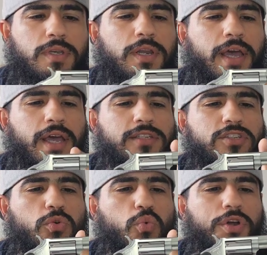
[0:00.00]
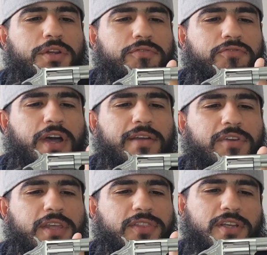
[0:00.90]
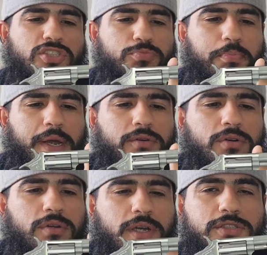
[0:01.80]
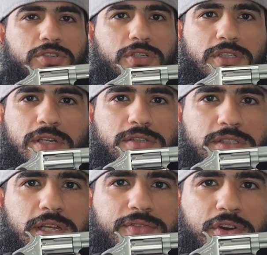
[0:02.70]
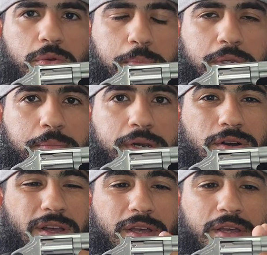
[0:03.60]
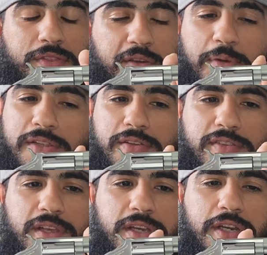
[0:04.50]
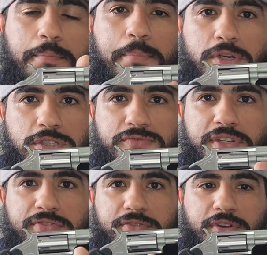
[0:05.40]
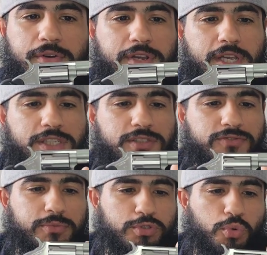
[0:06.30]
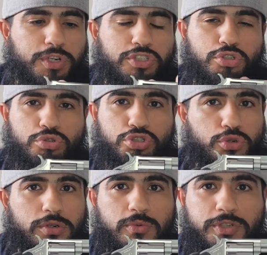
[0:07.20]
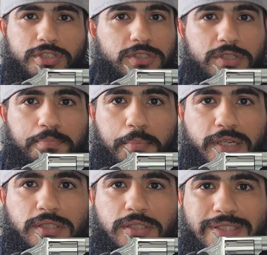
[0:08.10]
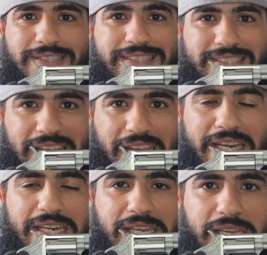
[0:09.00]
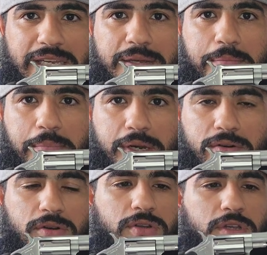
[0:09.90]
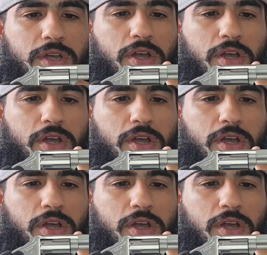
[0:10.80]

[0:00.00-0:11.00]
It has a 1 5/8 inch barrel. As you can tell, it's not a very big barrel. They make this thing in a bunch of different variations, from 22 short, which is an immensely tiny barrel,